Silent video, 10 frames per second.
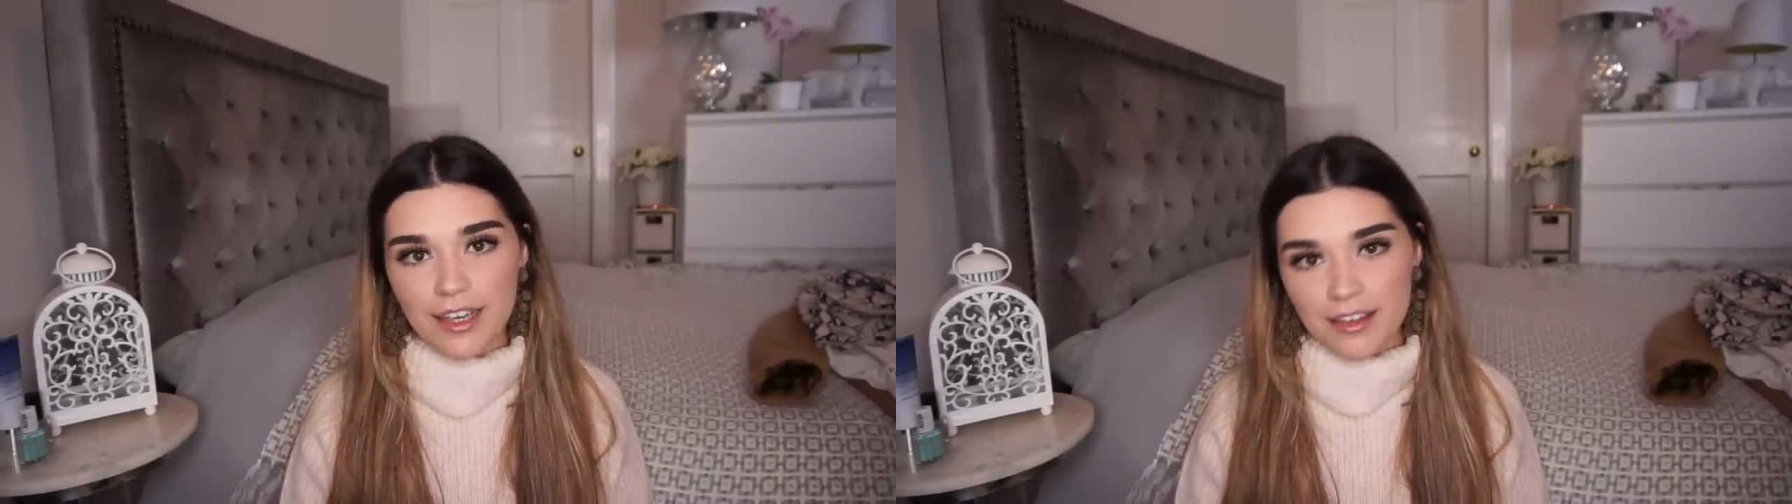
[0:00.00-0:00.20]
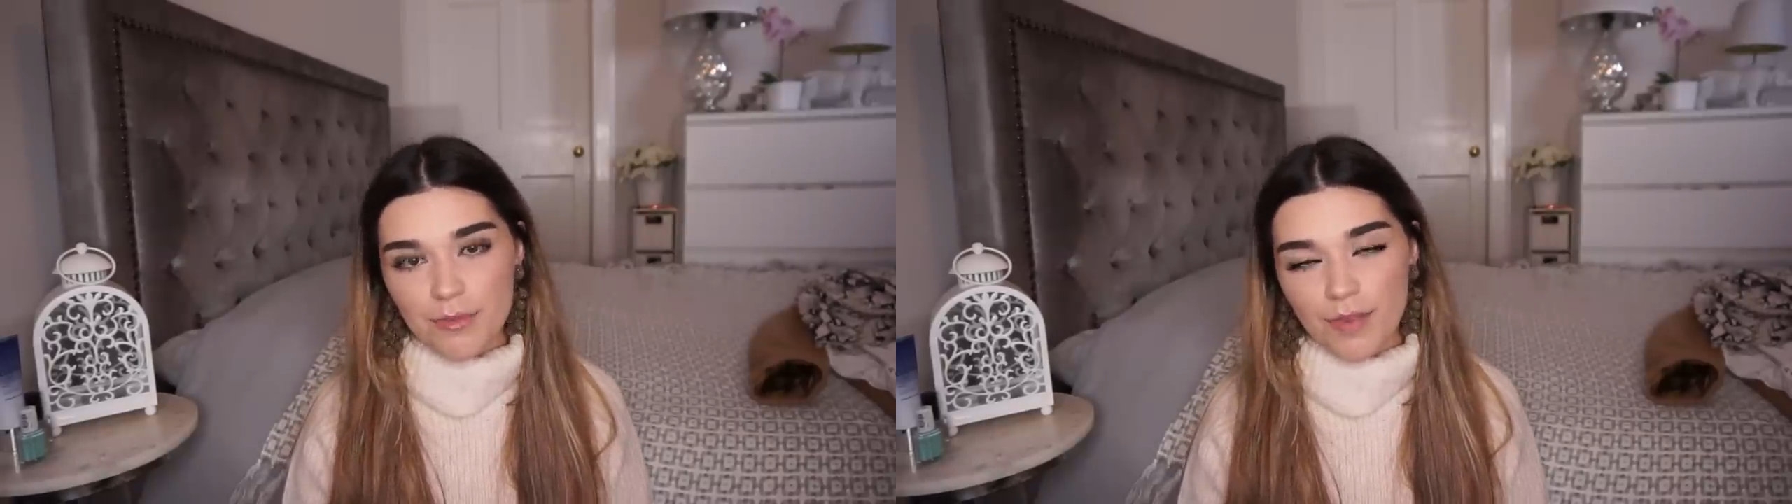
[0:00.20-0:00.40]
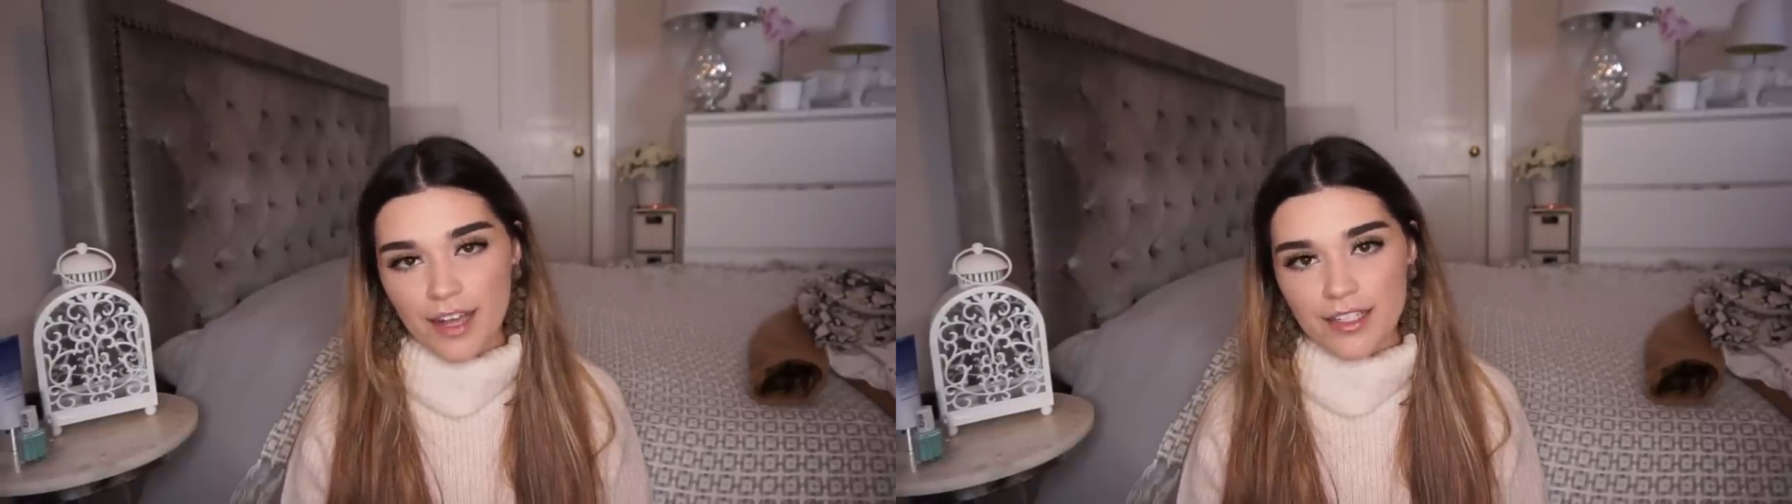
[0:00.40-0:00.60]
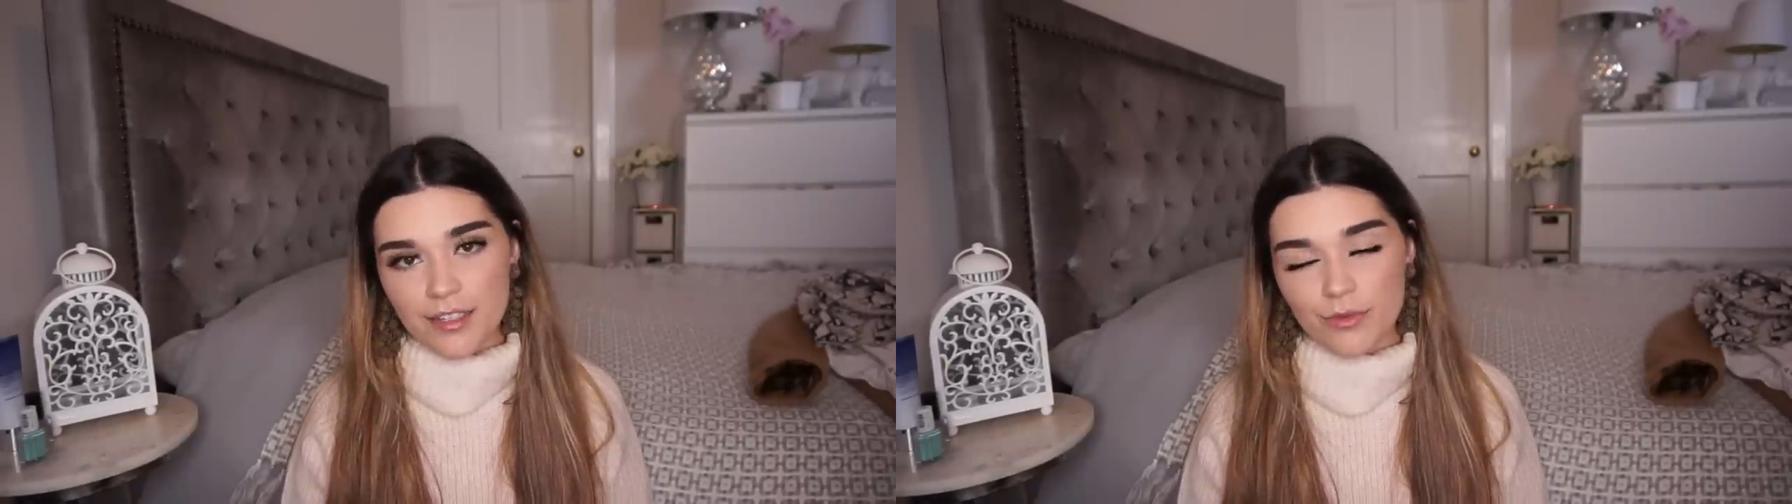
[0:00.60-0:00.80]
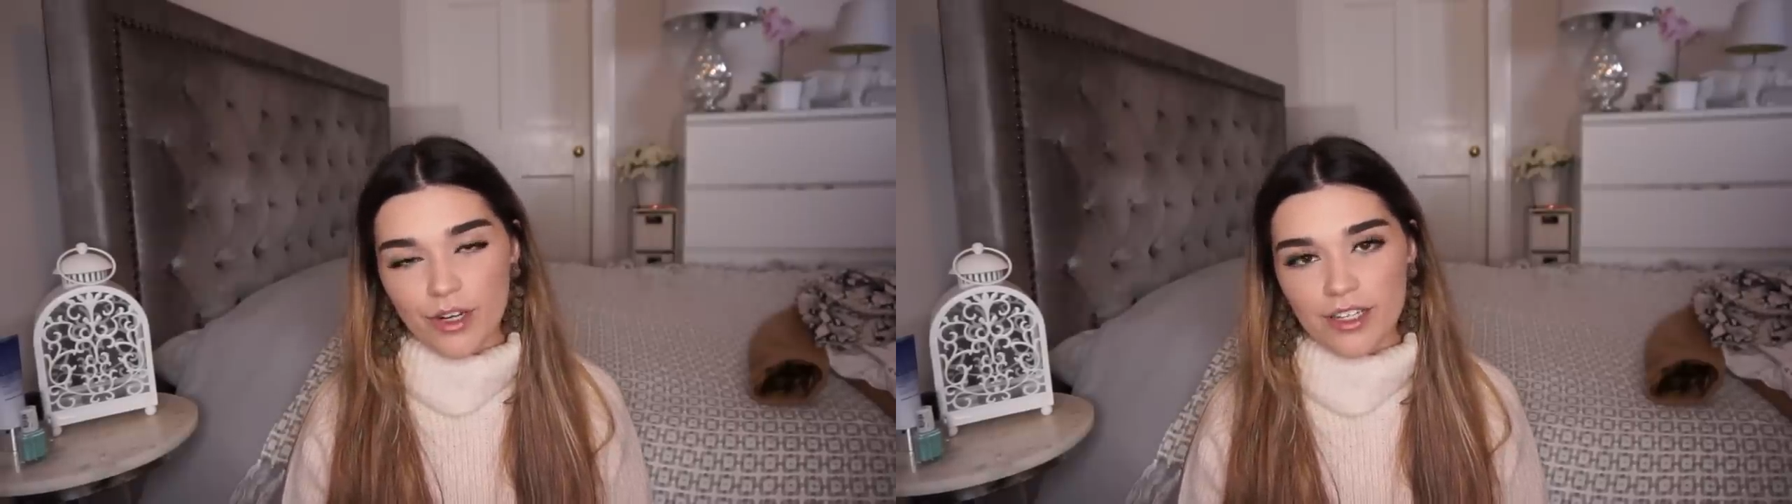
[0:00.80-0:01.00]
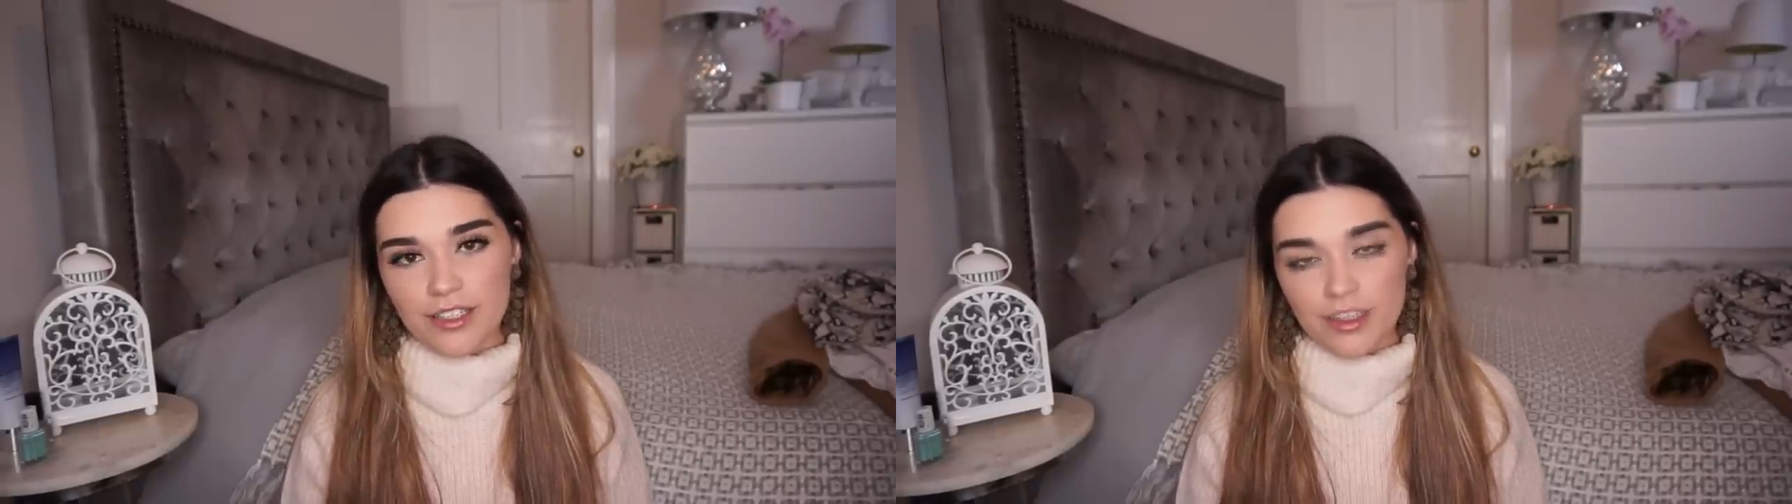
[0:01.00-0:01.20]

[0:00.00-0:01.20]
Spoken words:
in the past as well in